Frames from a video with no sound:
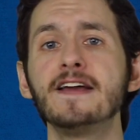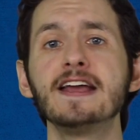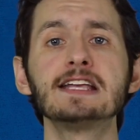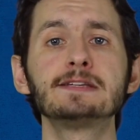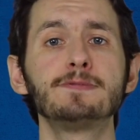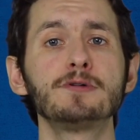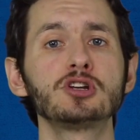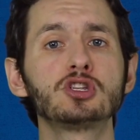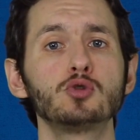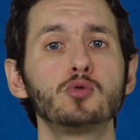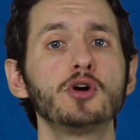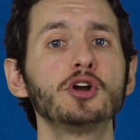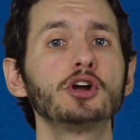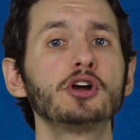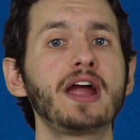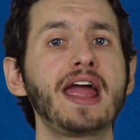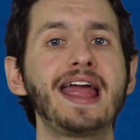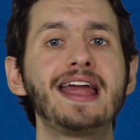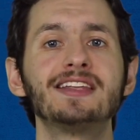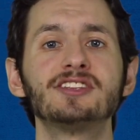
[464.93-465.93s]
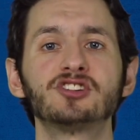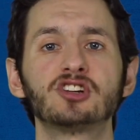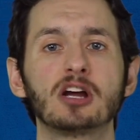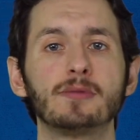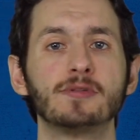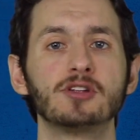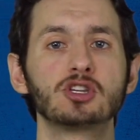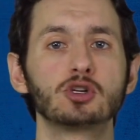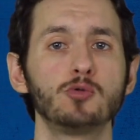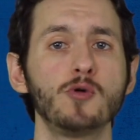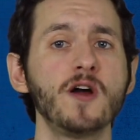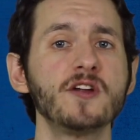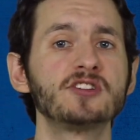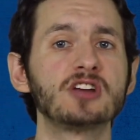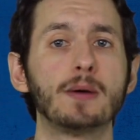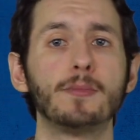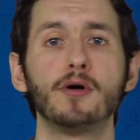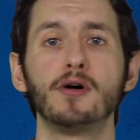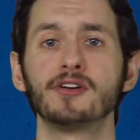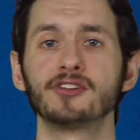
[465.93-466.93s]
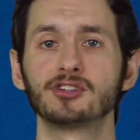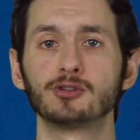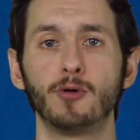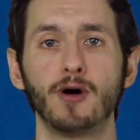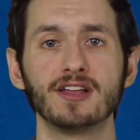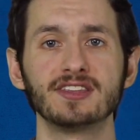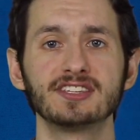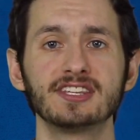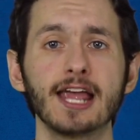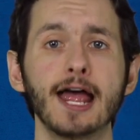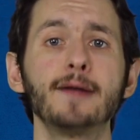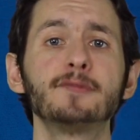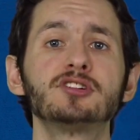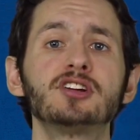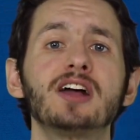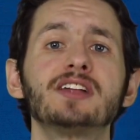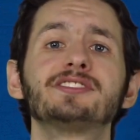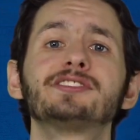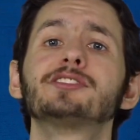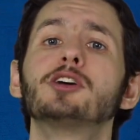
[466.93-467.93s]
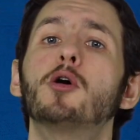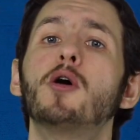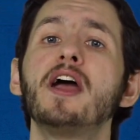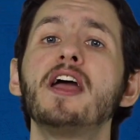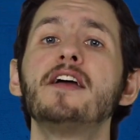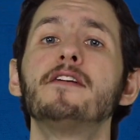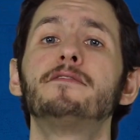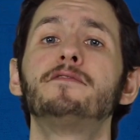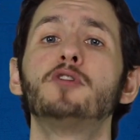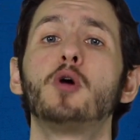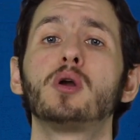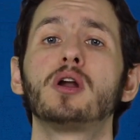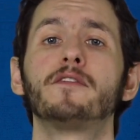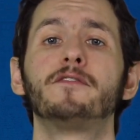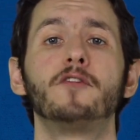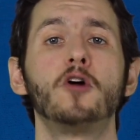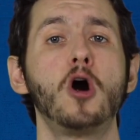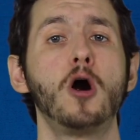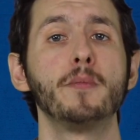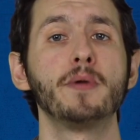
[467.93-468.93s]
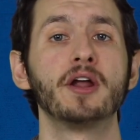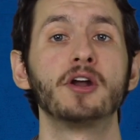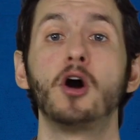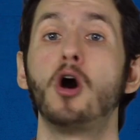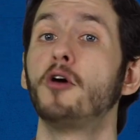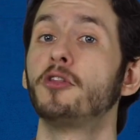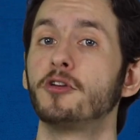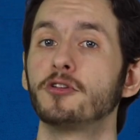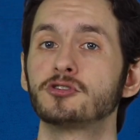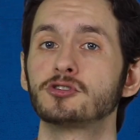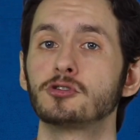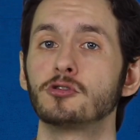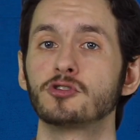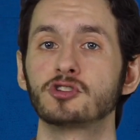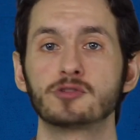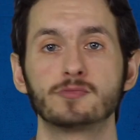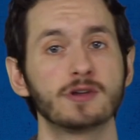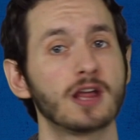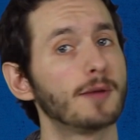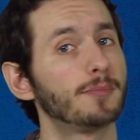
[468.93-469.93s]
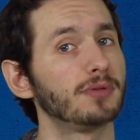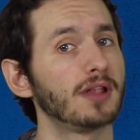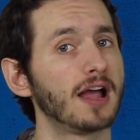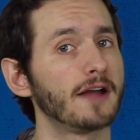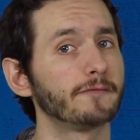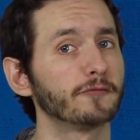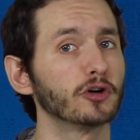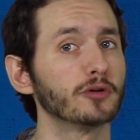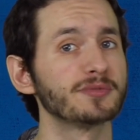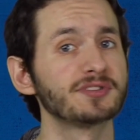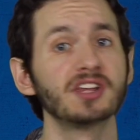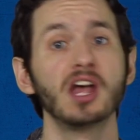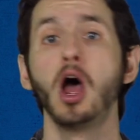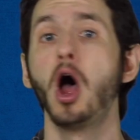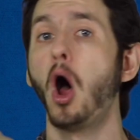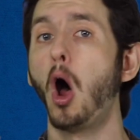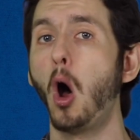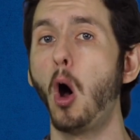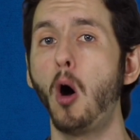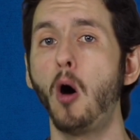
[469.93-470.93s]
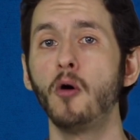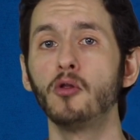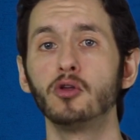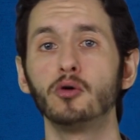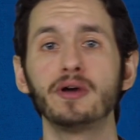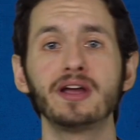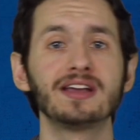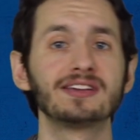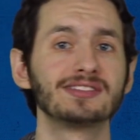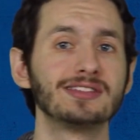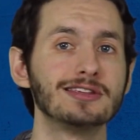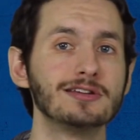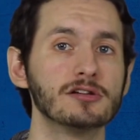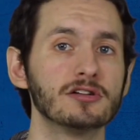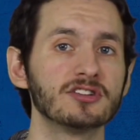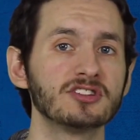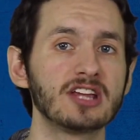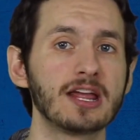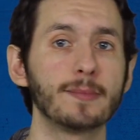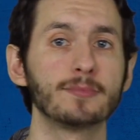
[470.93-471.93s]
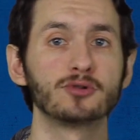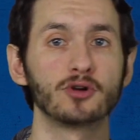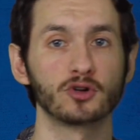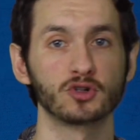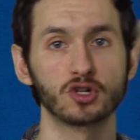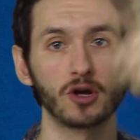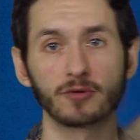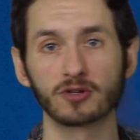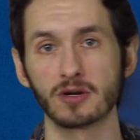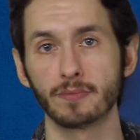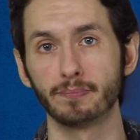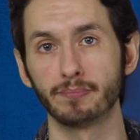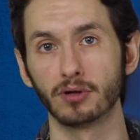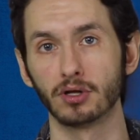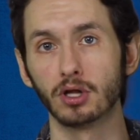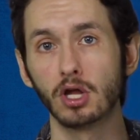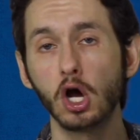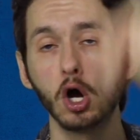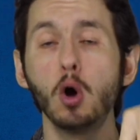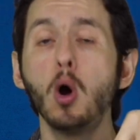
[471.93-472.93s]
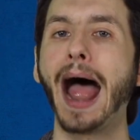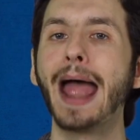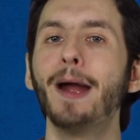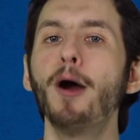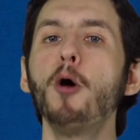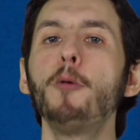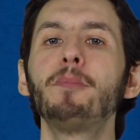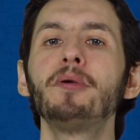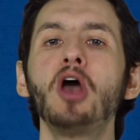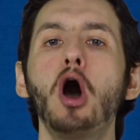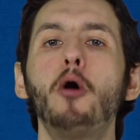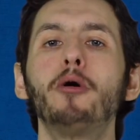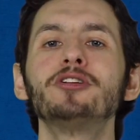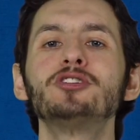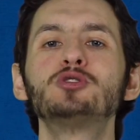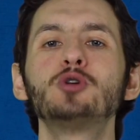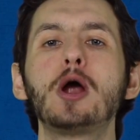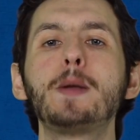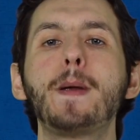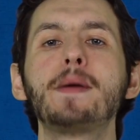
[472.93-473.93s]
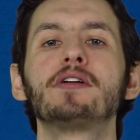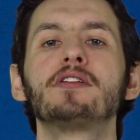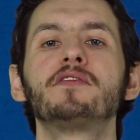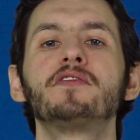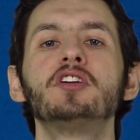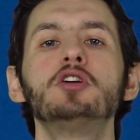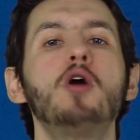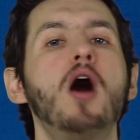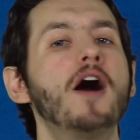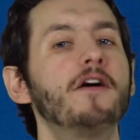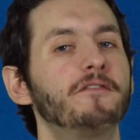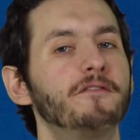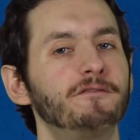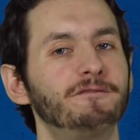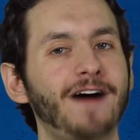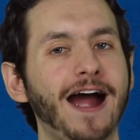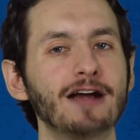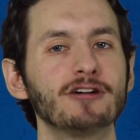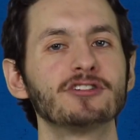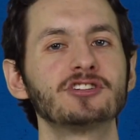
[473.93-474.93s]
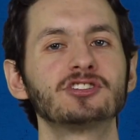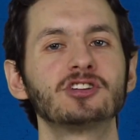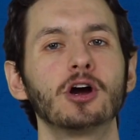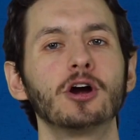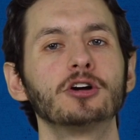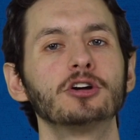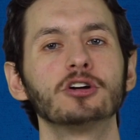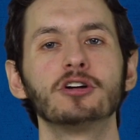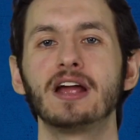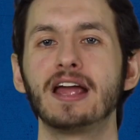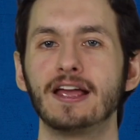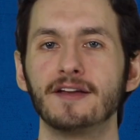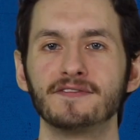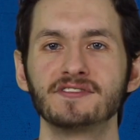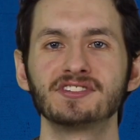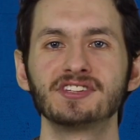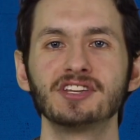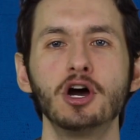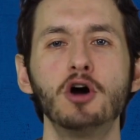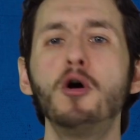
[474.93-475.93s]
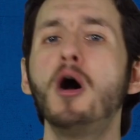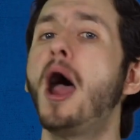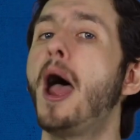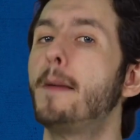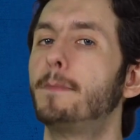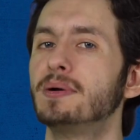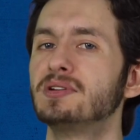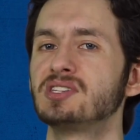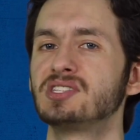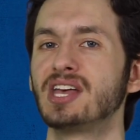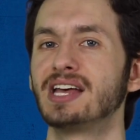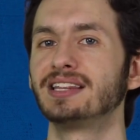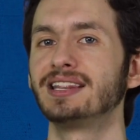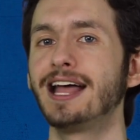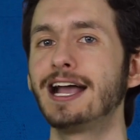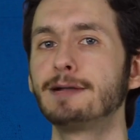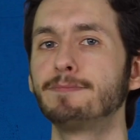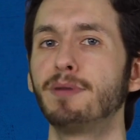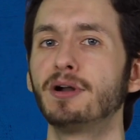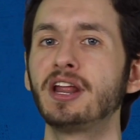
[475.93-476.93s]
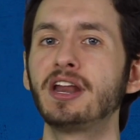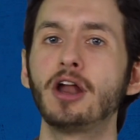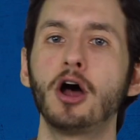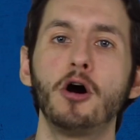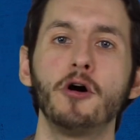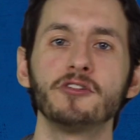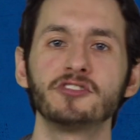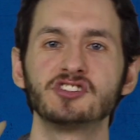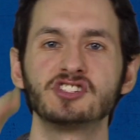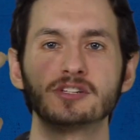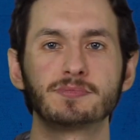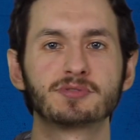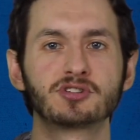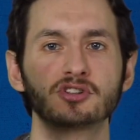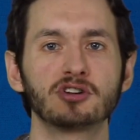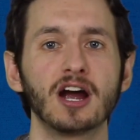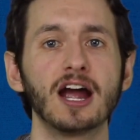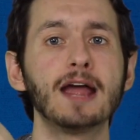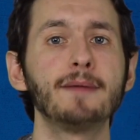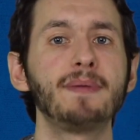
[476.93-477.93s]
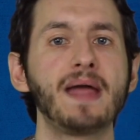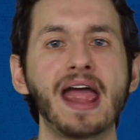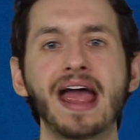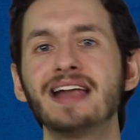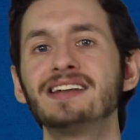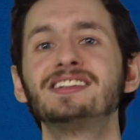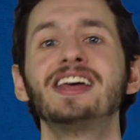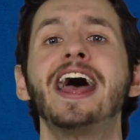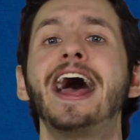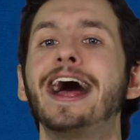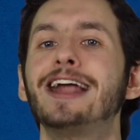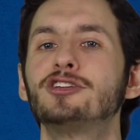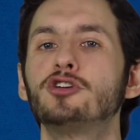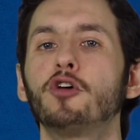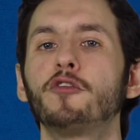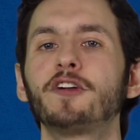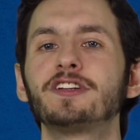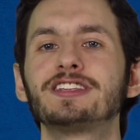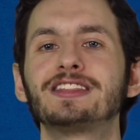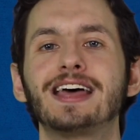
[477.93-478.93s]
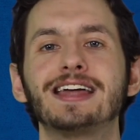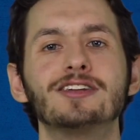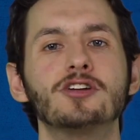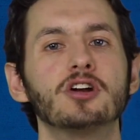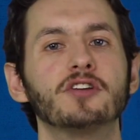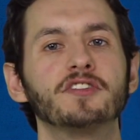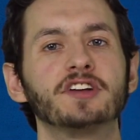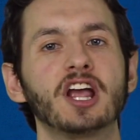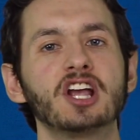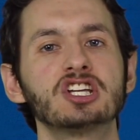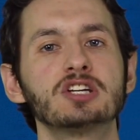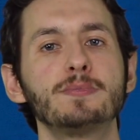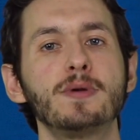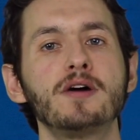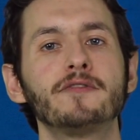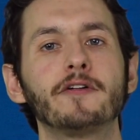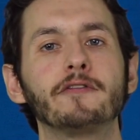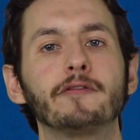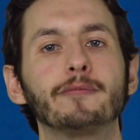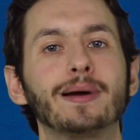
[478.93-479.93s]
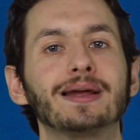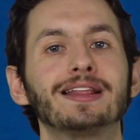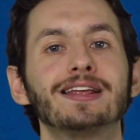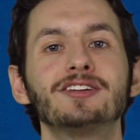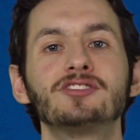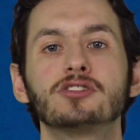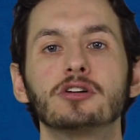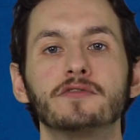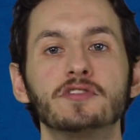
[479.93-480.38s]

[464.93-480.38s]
Facebook, Twitter, Instagram, and Twitch. I'm also on Snapchat, so if you want to follow me on all those social media platforms, all the links in the username and description below. I hope you all enjoyed my review of Firestarter. If so, please hit that like button, also subscribe, and don't forget to hit that notification bell for when my latest